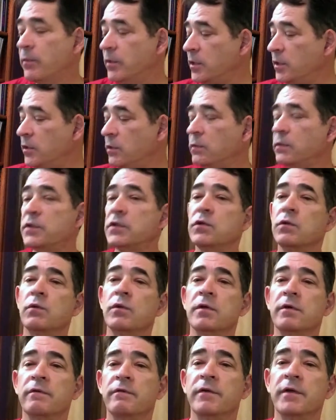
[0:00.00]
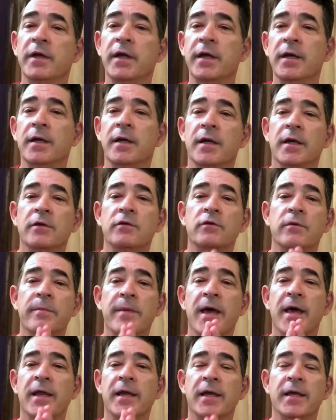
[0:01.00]
I would use sort of a
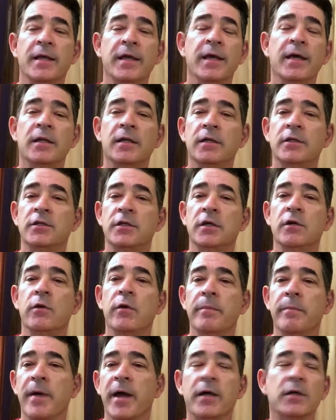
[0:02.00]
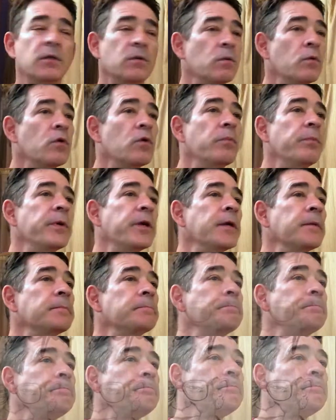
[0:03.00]
dramatic analogy going back to Wolpe.